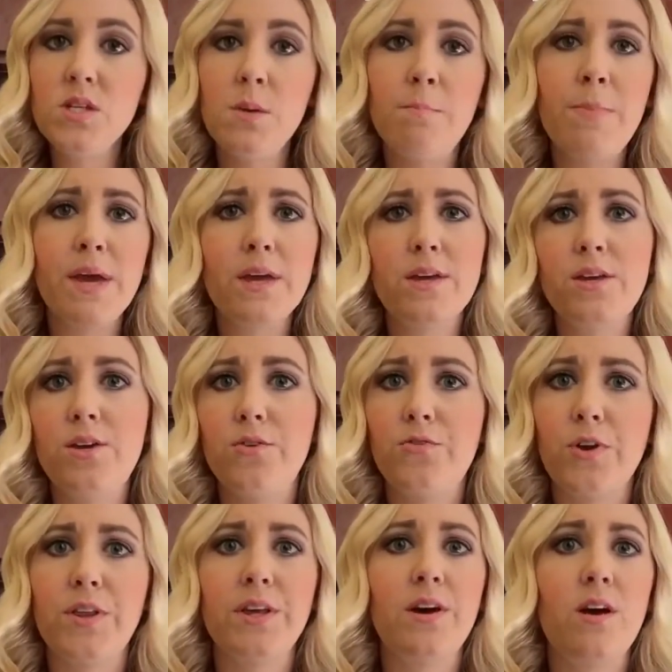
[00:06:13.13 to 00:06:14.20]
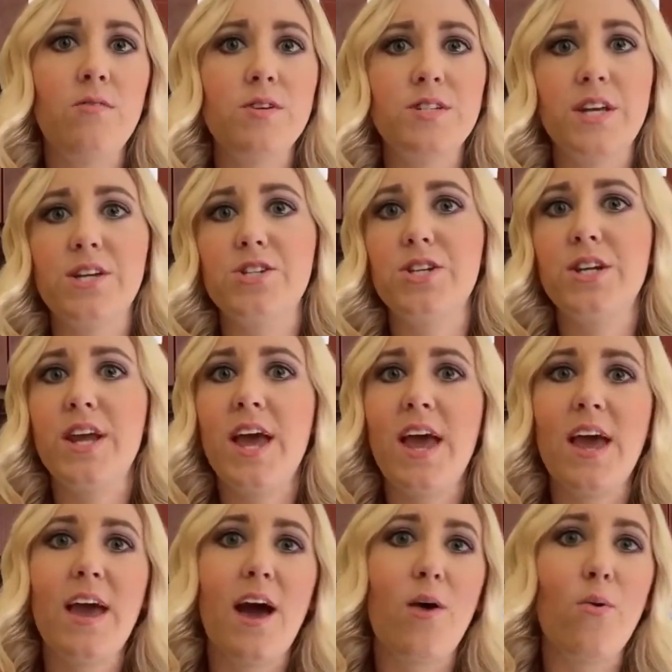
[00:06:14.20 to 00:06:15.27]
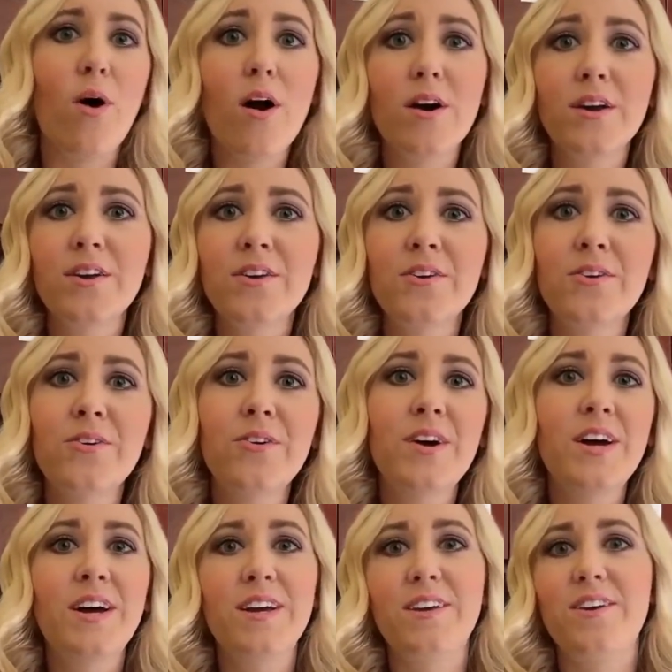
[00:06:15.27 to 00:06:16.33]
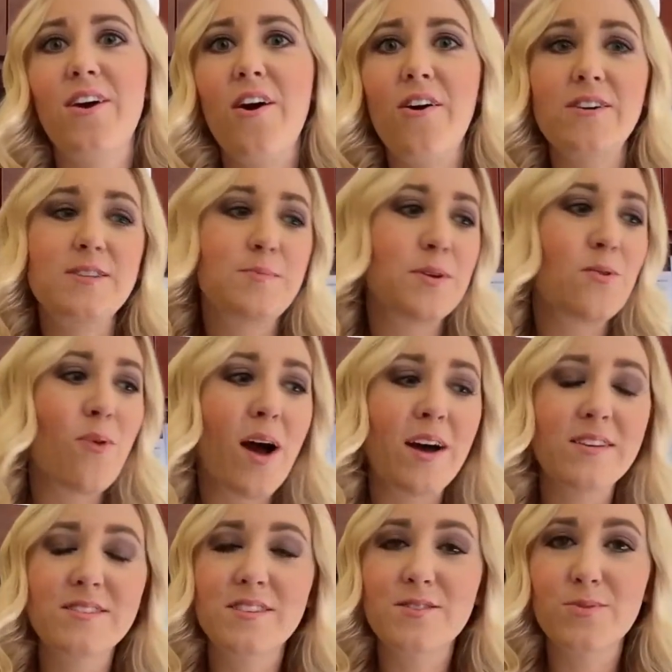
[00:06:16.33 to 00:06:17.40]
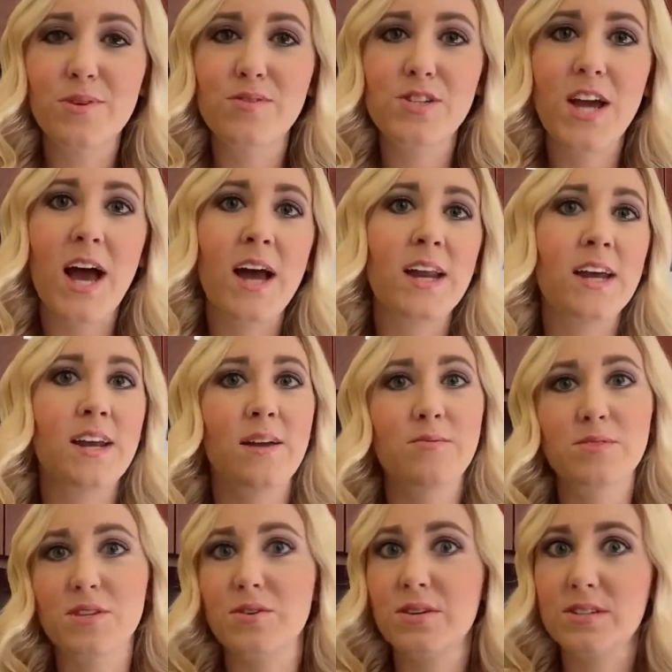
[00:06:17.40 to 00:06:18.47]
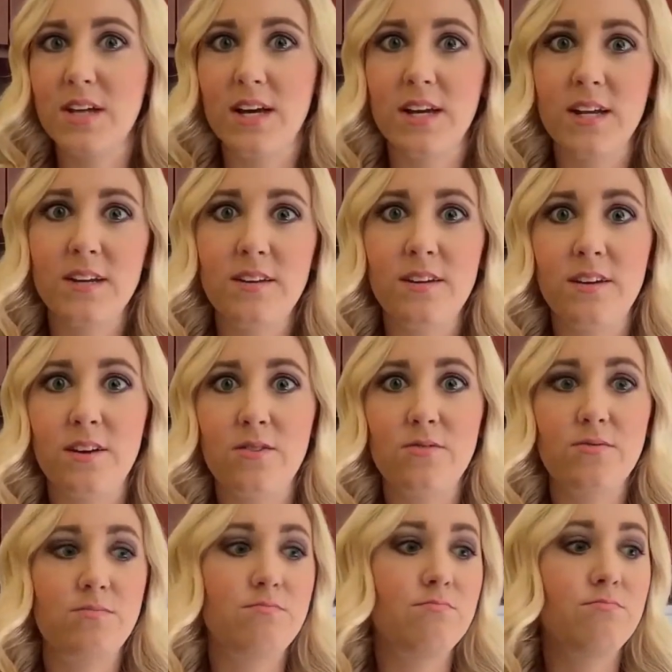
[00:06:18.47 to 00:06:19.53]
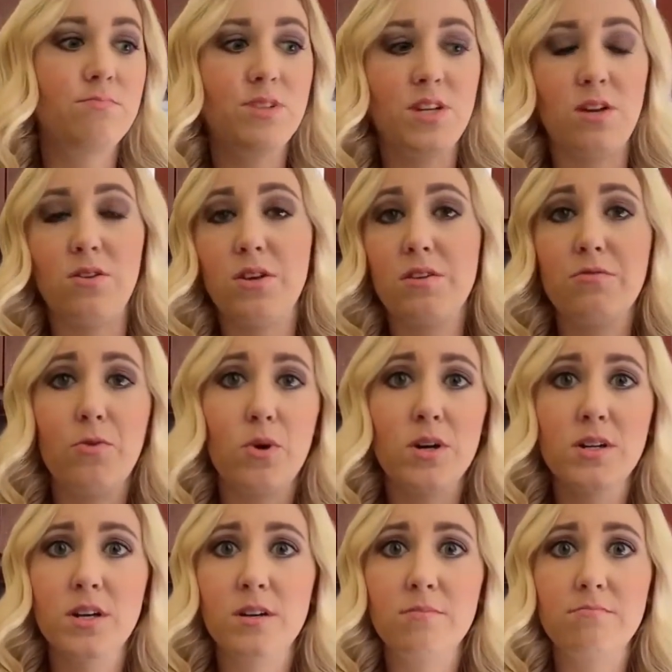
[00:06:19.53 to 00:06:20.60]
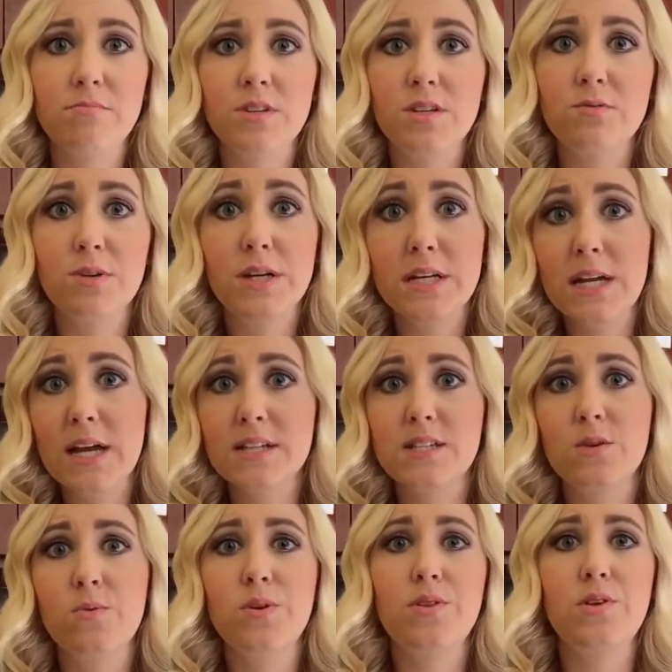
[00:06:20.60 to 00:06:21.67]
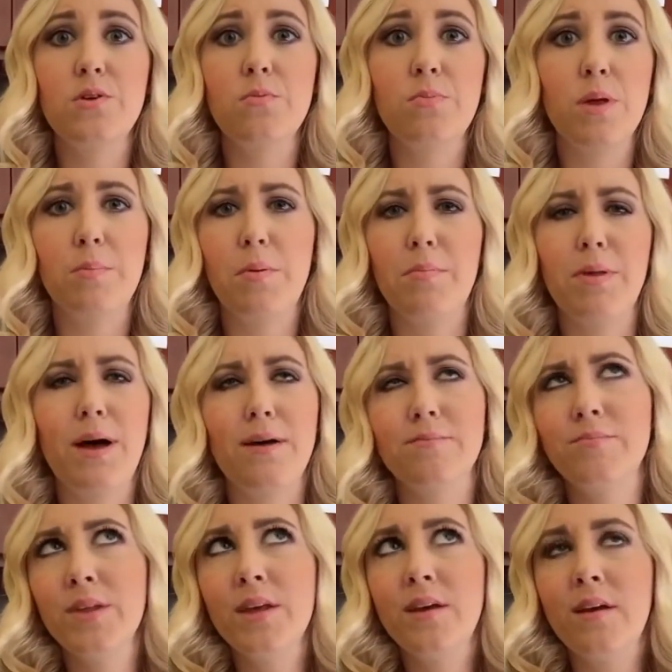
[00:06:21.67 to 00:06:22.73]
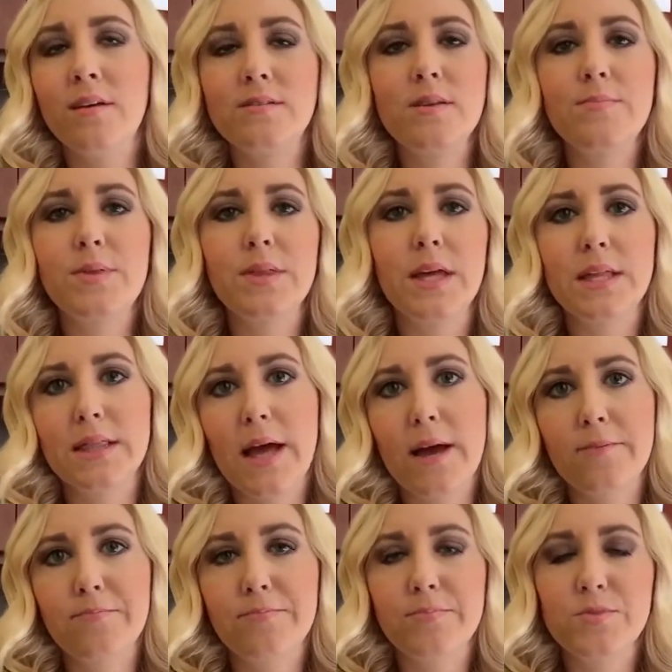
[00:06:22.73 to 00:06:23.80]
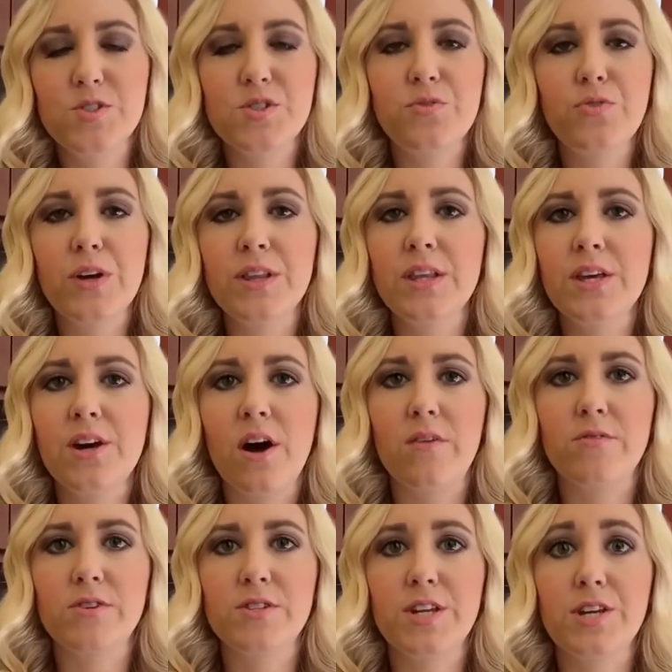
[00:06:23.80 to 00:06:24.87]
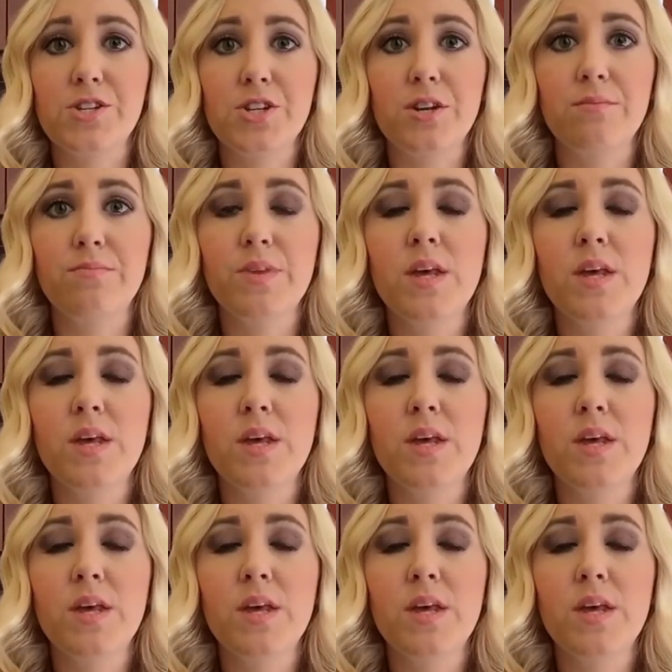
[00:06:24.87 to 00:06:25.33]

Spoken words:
Make, you know, friendly conversation. Hey, how are you? You know, it's been a while since we've chatted. I'm so excited, you know, looking forward to reconnecting with you, blah, blah, blah. Something like that. Just friendly conversation.